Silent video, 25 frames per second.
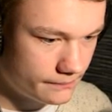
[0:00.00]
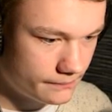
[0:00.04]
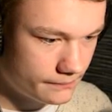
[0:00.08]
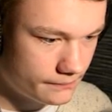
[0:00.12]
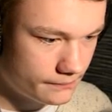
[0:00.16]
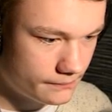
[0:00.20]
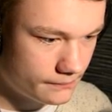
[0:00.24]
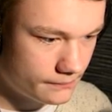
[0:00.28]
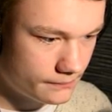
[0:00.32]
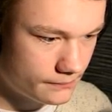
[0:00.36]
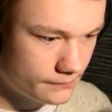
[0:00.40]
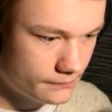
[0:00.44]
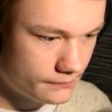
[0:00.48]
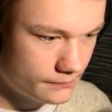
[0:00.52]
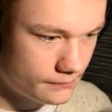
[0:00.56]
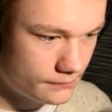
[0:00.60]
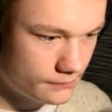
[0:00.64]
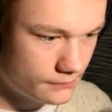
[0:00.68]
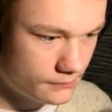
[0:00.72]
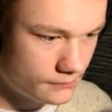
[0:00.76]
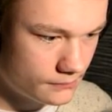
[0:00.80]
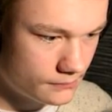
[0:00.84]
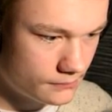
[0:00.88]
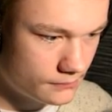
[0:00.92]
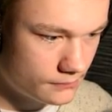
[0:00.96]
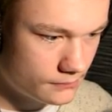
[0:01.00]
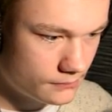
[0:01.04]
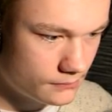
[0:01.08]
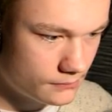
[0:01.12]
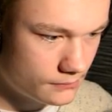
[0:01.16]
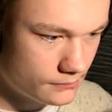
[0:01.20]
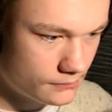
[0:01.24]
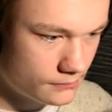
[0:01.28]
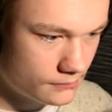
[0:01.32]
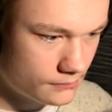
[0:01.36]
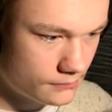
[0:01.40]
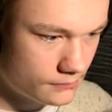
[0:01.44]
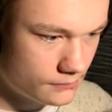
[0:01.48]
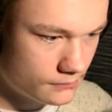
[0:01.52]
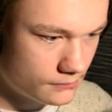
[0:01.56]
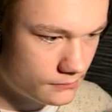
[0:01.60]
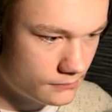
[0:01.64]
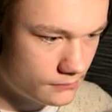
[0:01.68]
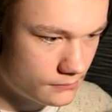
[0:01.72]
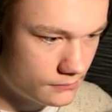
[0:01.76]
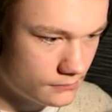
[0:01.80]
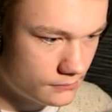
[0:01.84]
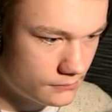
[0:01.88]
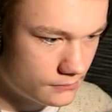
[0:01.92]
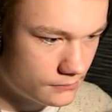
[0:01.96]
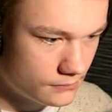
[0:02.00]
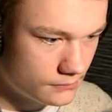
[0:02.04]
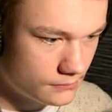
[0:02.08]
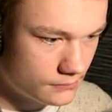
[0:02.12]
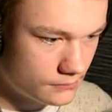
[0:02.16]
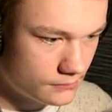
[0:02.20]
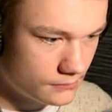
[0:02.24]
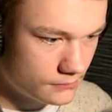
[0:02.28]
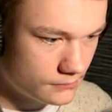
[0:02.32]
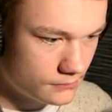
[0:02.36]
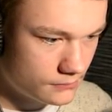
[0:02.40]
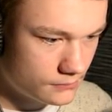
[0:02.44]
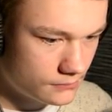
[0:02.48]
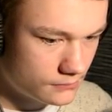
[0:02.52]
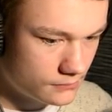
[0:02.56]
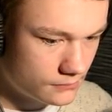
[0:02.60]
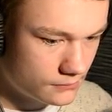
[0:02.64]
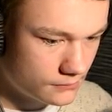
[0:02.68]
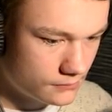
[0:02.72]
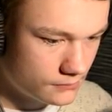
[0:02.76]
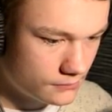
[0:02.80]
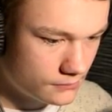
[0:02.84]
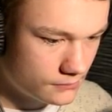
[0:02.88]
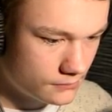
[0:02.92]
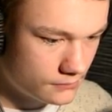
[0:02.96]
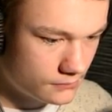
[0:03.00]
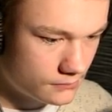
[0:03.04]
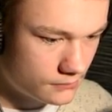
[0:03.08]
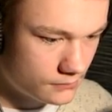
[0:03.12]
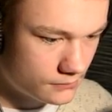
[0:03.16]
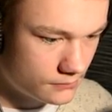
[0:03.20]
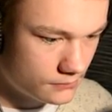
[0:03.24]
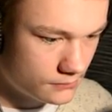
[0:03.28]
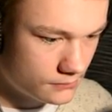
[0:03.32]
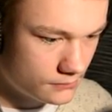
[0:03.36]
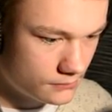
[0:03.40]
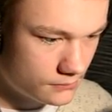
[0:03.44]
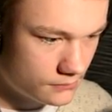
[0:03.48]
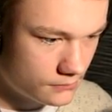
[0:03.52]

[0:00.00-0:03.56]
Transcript: (silence)